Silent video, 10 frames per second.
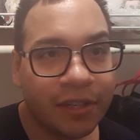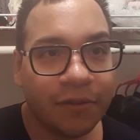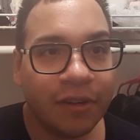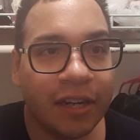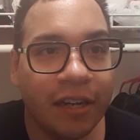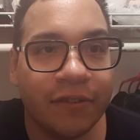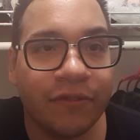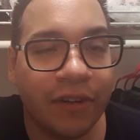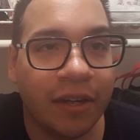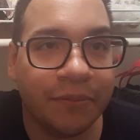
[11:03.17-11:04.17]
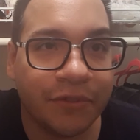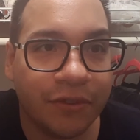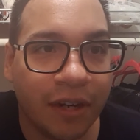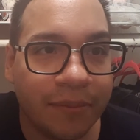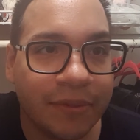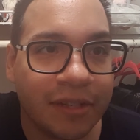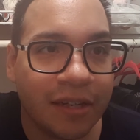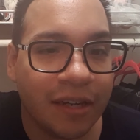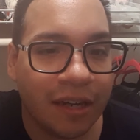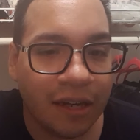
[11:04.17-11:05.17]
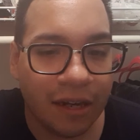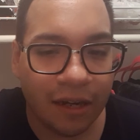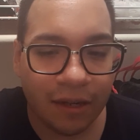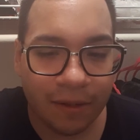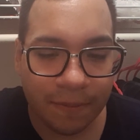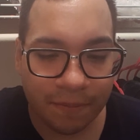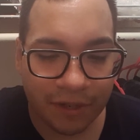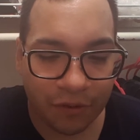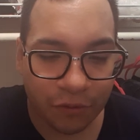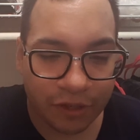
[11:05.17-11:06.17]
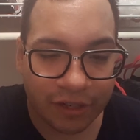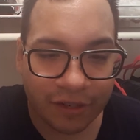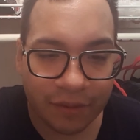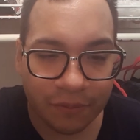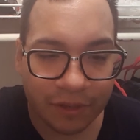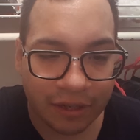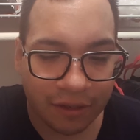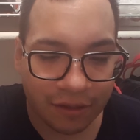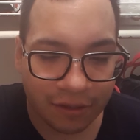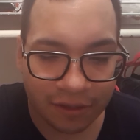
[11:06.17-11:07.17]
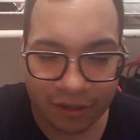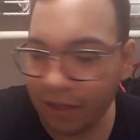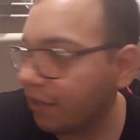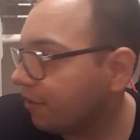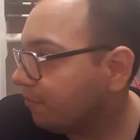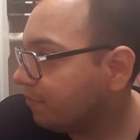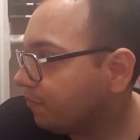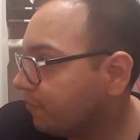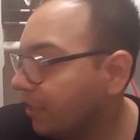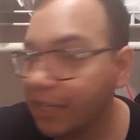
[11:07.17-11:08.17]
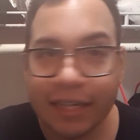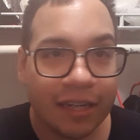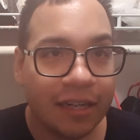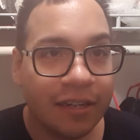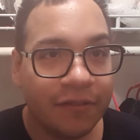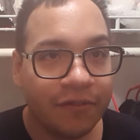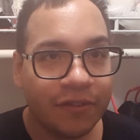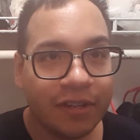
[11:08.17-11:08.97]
you can wear kind of striped, or you can wear any kind of